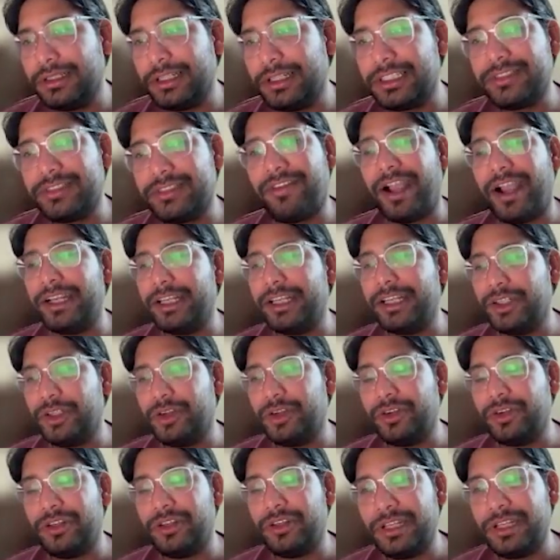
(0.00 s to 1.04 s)
it's fine, you
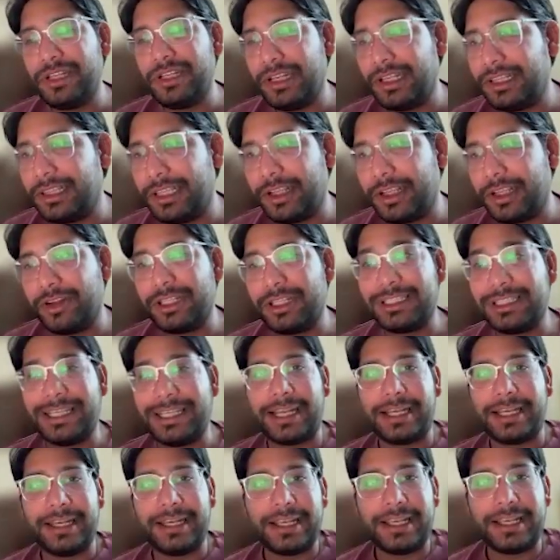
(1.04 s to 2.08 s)
don't learn anything on the
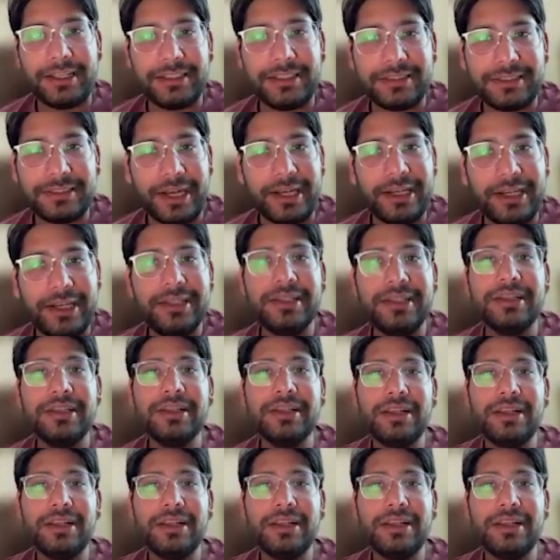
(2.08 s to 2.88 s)
technical side.